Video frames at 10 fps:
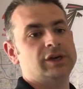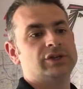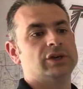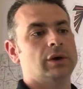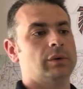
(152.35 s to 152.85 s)

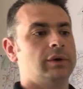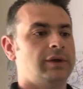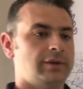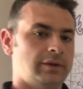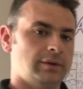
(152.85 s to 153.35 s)
So
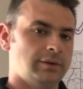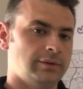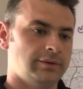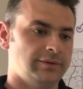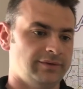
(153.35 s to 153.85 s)

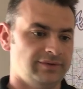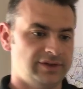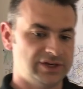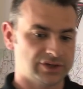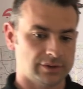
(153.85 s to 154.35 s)

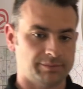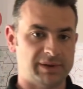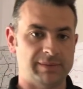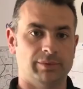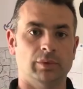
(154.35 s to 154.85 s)
these are
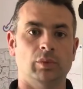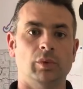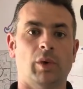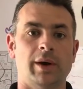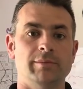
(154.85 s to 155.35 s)
people
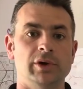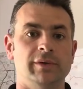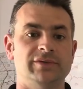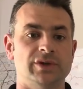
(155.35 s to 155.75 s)
who want to move.